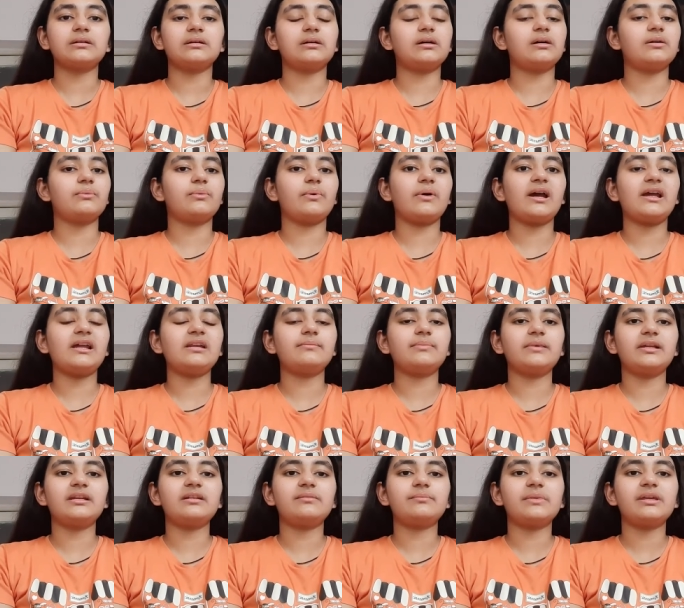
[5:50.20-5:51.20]
uh, while
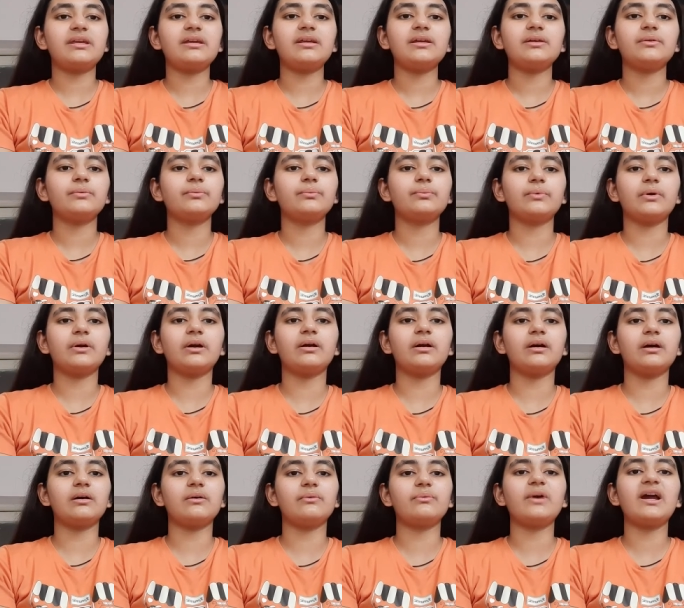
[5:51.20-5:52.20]
Bellamy,
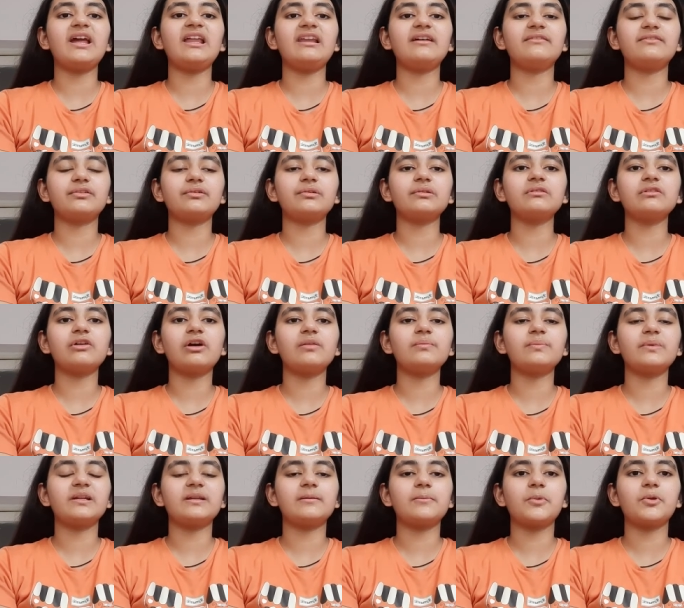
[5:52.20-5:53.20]
uh, while everyone
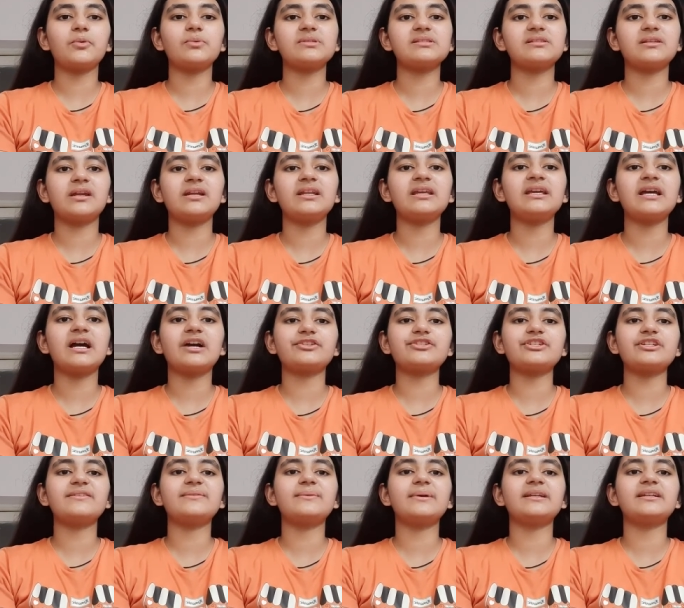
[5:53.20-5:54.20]
thought Bellamy was dead, he
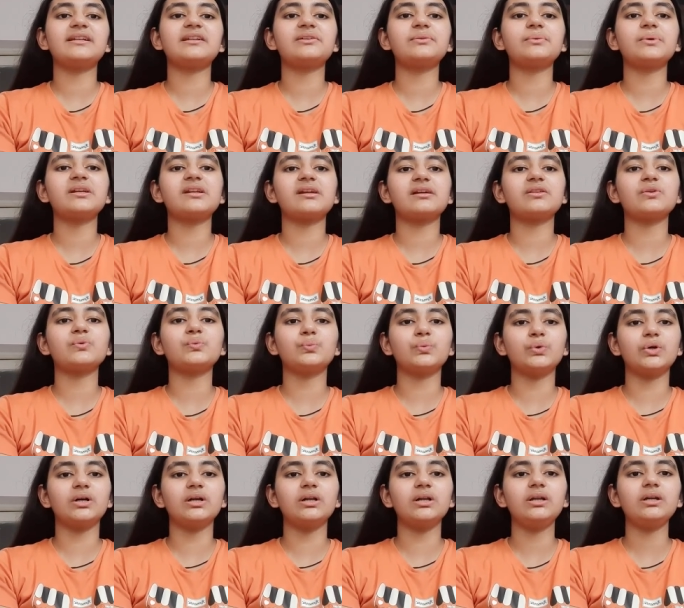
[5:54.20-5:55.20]
actually went into another
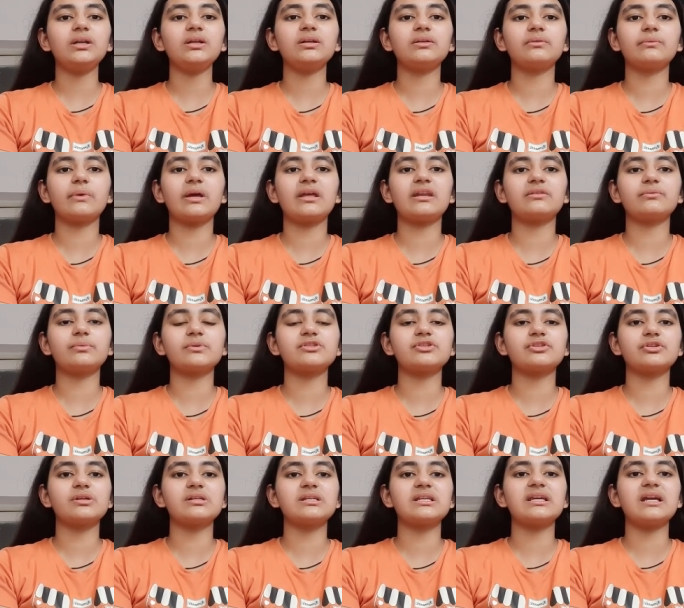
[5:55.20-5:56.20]
world where it
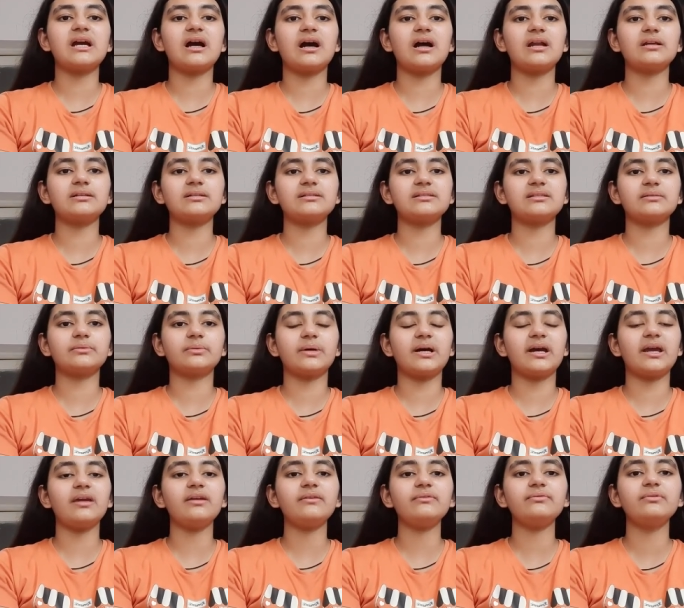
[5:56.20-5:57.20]
was really hard to
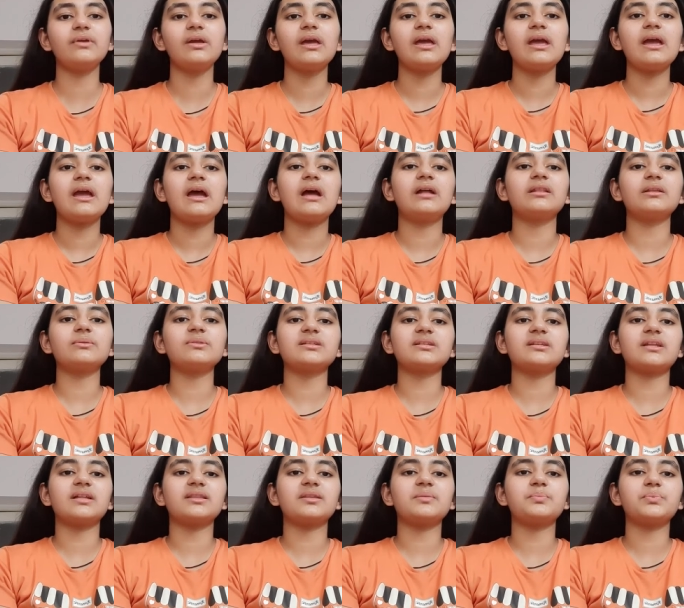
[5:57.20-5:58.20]
survive. There was
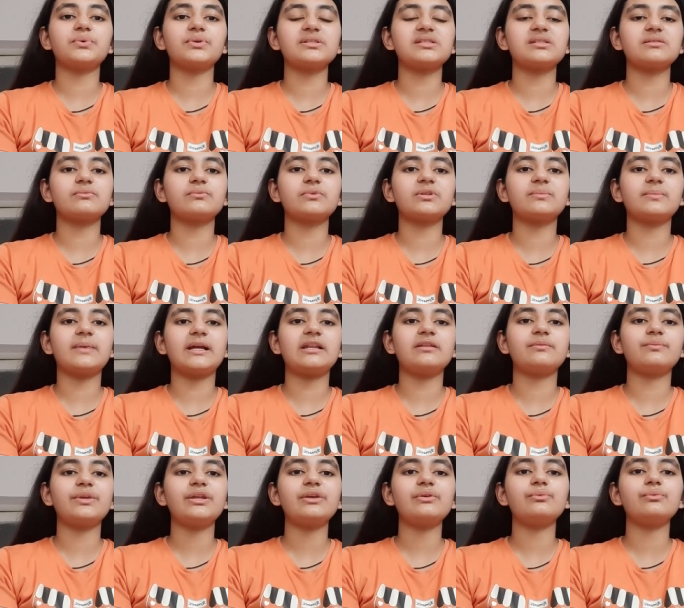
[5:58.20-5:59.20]
another person with
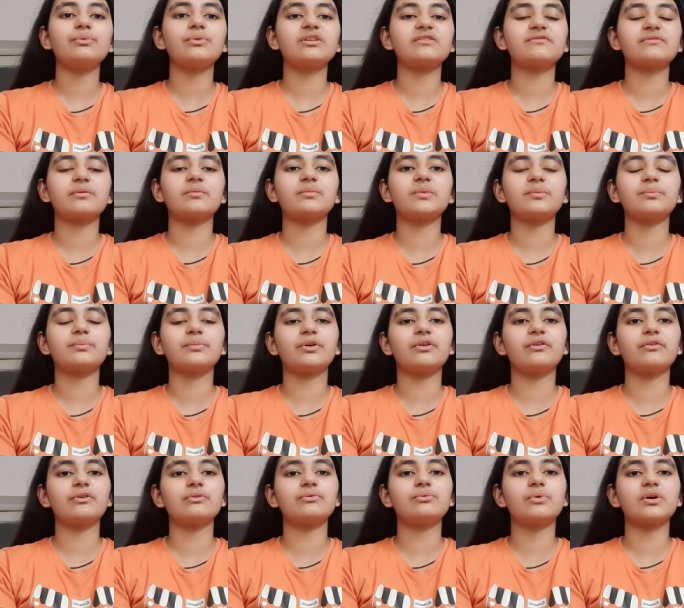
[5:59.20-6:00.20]
Bellamy who was from the
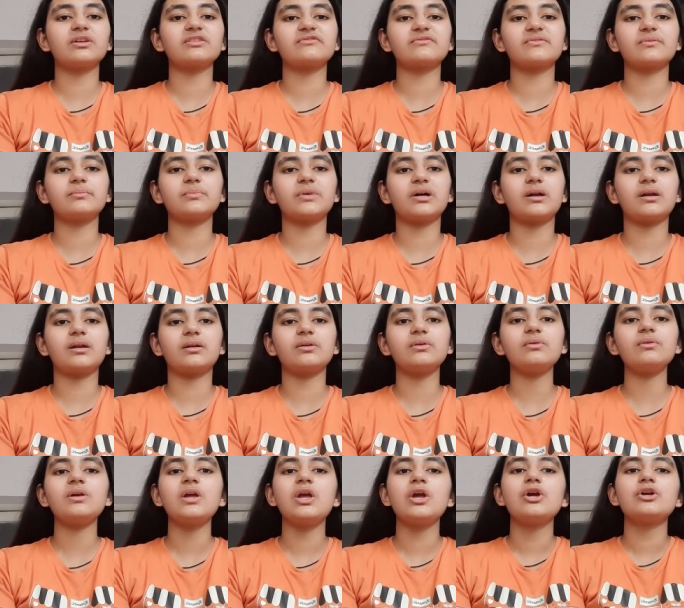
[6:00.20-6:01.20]
uh, was from
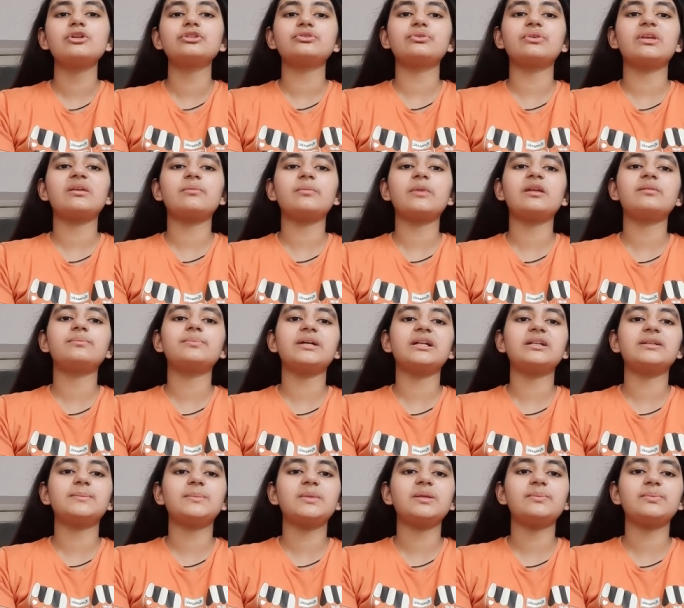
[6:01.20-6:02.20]
Bardo, so he made
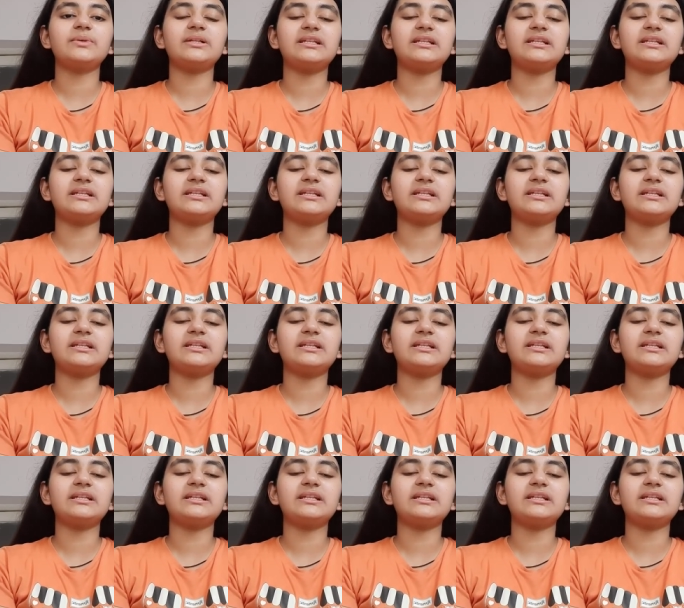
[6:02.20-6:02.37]
Bellamy